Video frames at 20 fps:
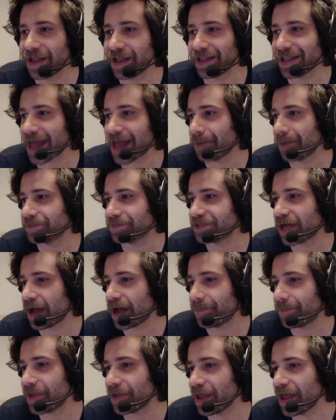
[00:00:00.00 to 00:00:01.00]

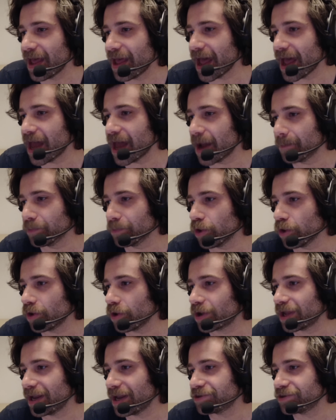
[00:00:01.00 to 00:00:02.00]
laptop and I'm
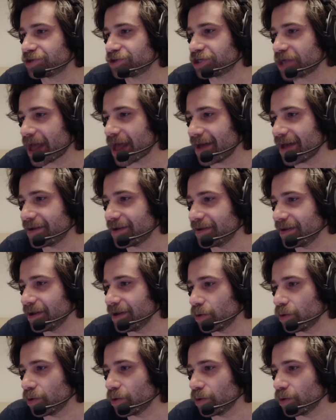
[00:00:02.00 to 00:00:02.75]
looking at chat